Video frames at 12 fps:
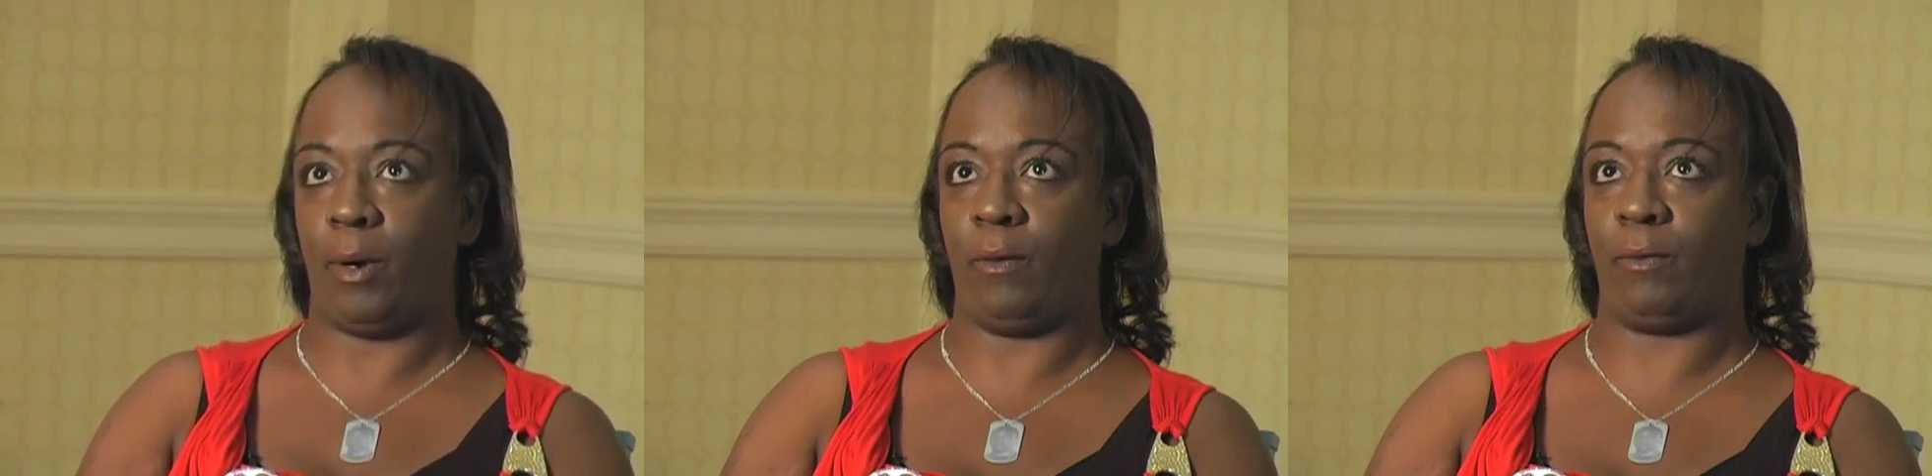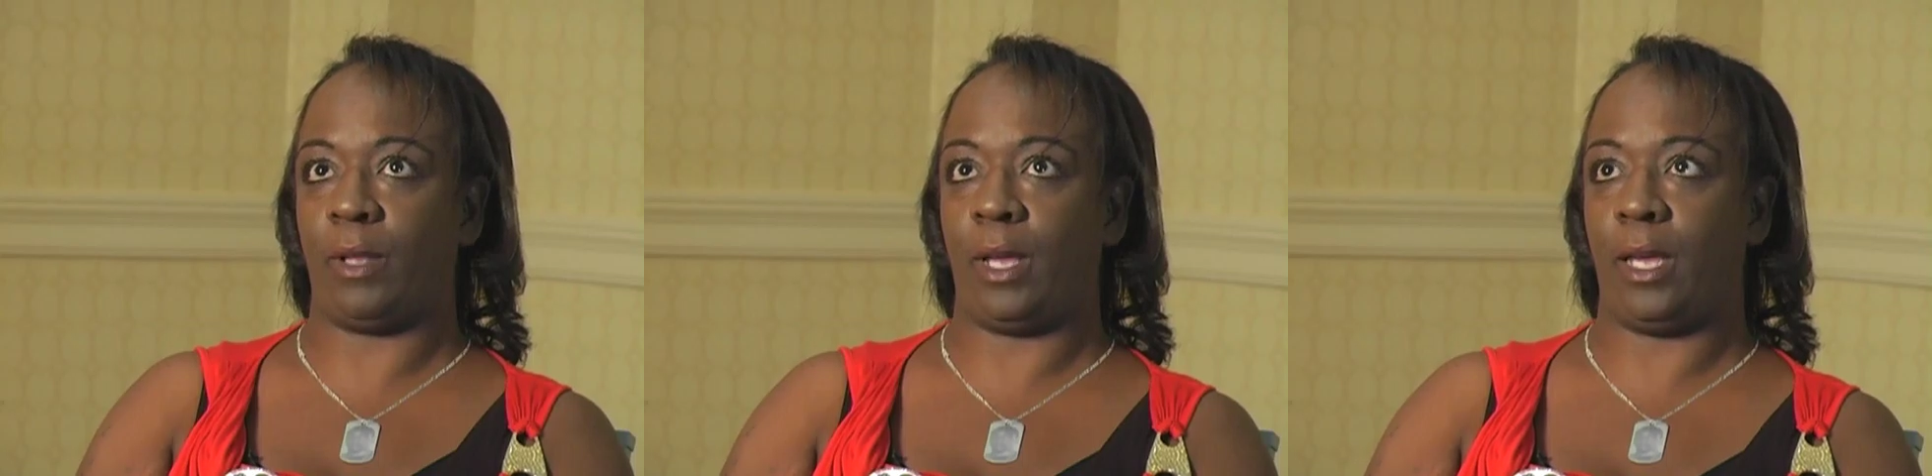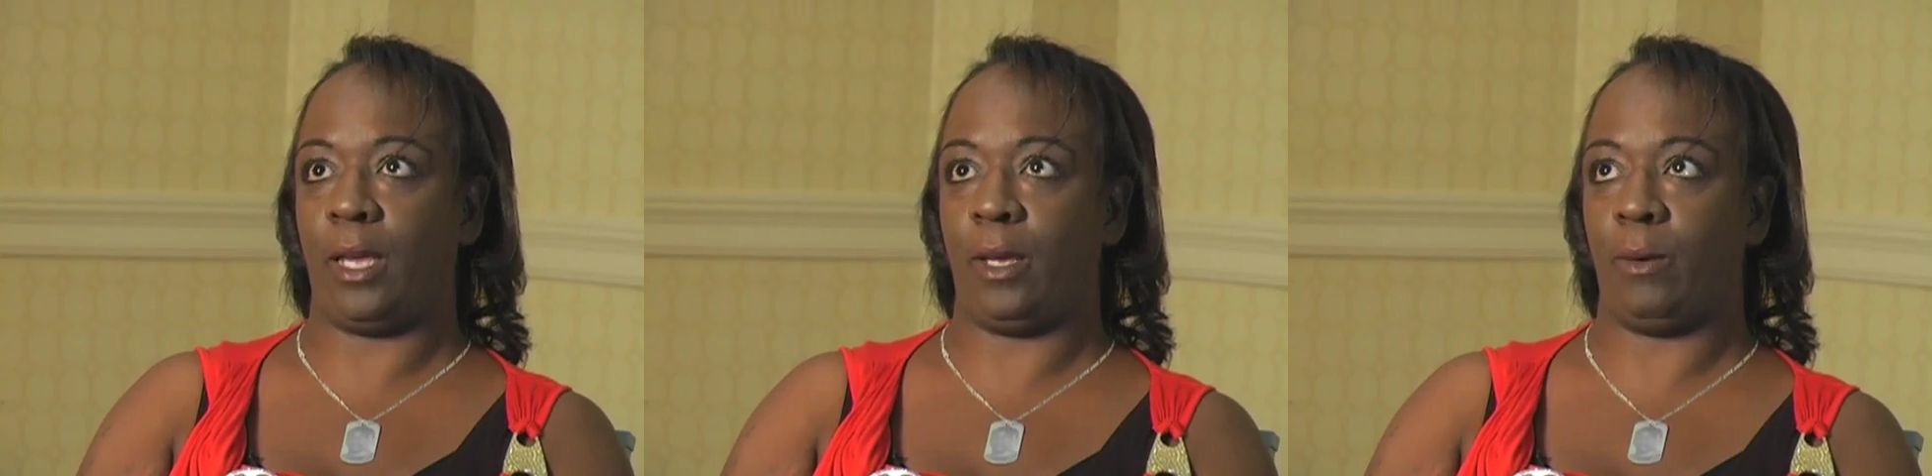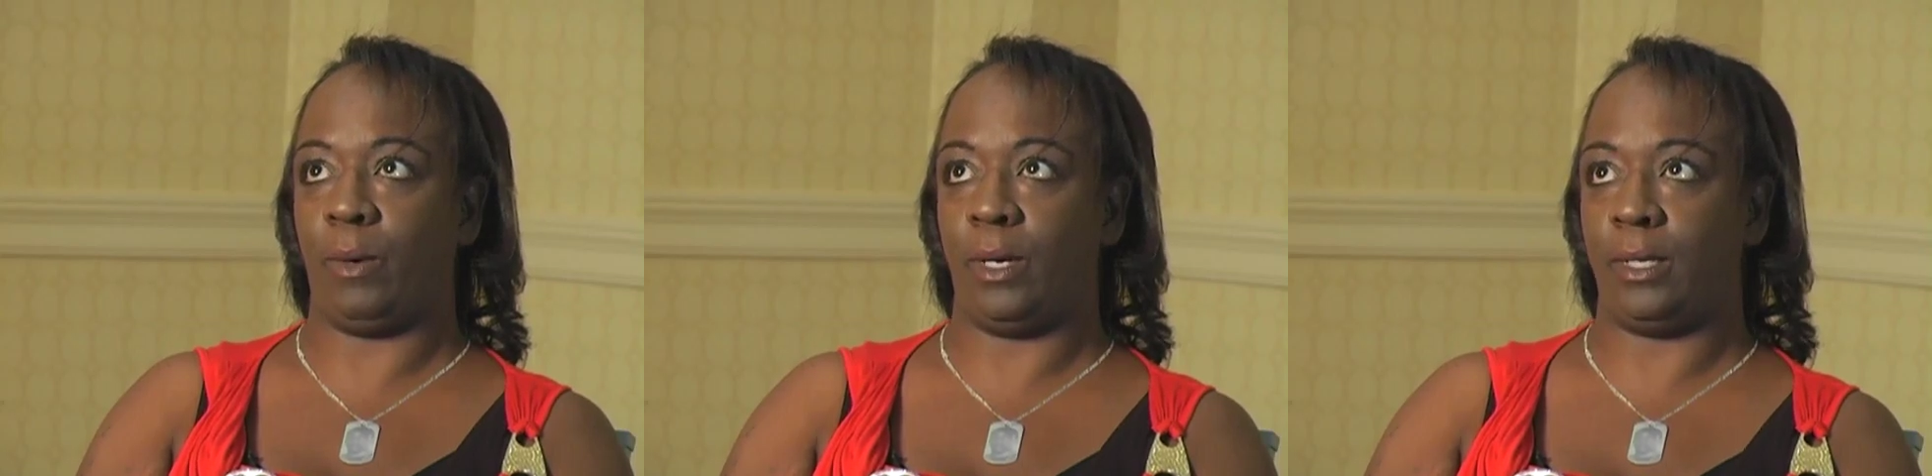
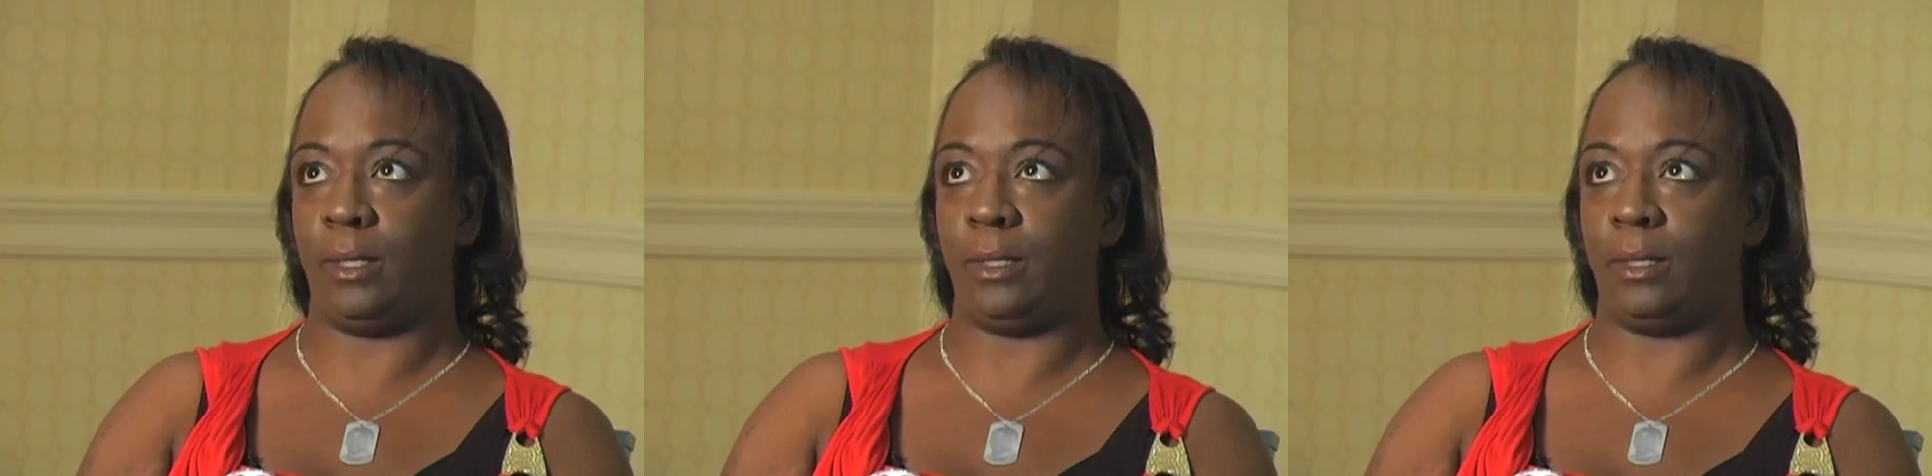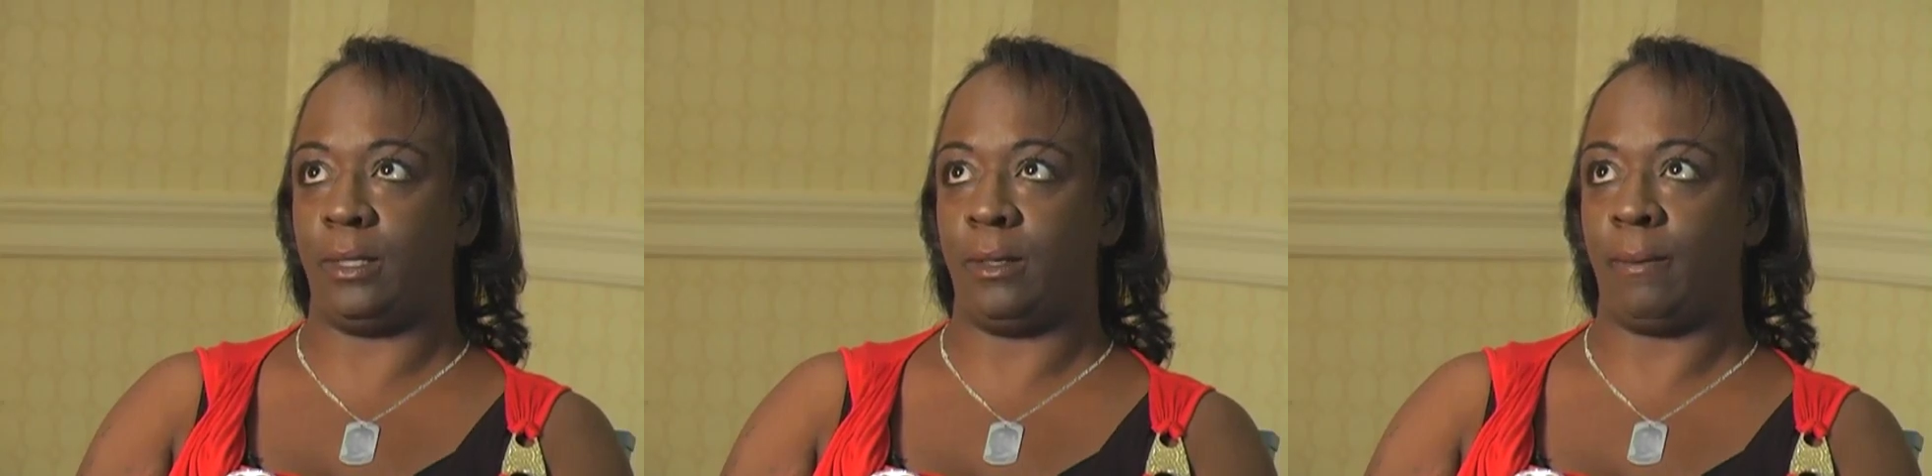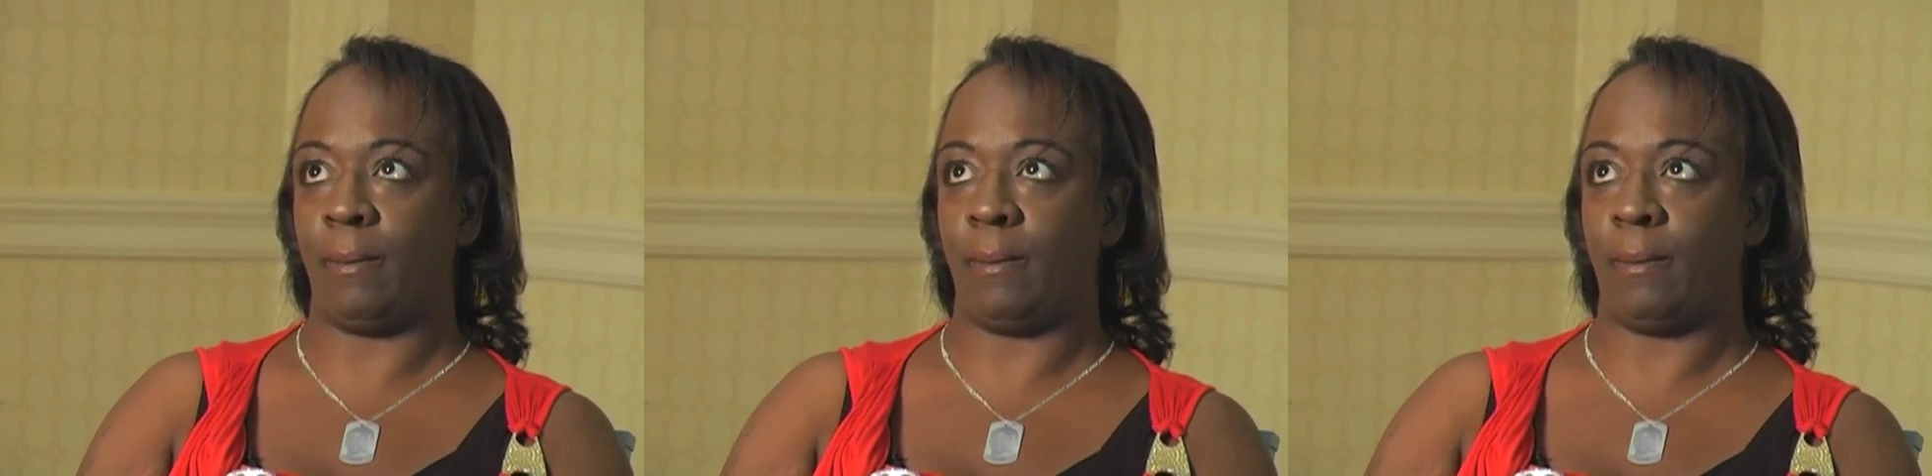birthday was